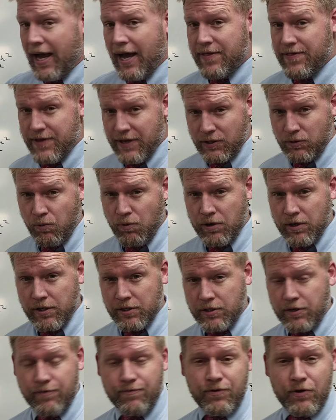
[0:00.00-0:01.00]
and this one
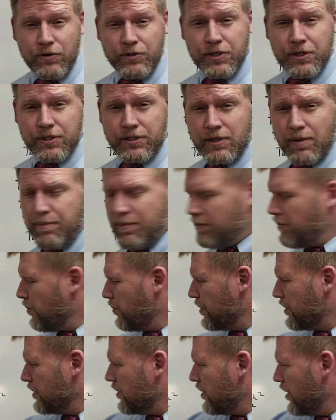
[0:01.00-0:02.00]
is confusing to some people,
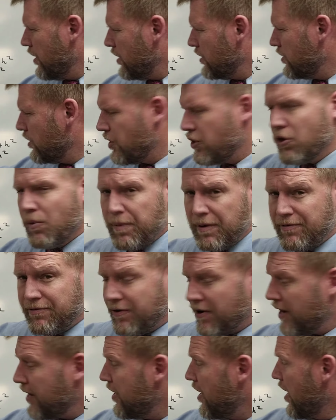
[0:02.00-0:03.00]
but you'll be
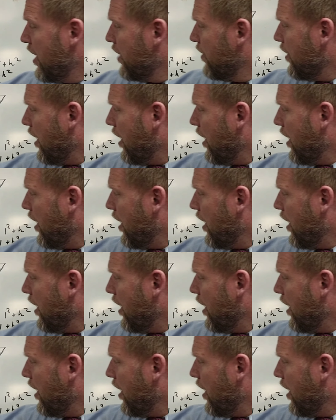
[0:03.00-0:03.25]
fine.